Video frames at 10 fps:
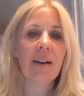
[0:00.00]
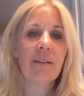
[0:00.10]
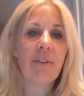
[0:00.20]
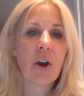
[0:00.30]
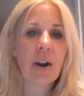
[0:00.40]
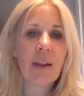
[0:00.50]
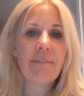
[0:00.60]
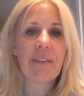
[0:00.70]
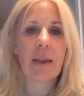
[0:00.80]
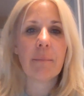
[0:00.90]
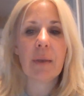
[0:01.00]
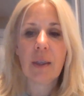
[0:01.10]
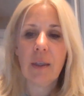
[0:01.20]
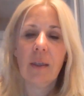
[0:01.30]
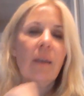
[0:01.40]
of RFM
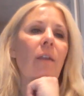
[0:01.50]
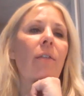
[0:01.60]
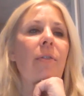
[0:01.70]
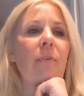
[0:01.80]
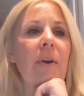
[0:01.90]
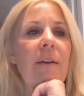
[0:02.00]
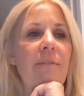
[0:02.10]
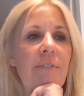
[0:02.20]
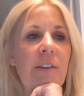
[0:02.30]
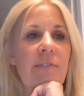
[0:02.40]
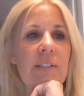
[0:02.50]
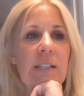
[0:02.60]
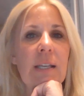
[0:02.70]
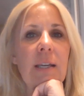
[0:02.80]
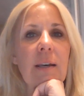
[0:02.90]

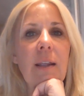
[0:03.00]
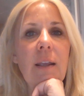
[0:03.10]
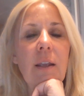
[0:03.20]
315.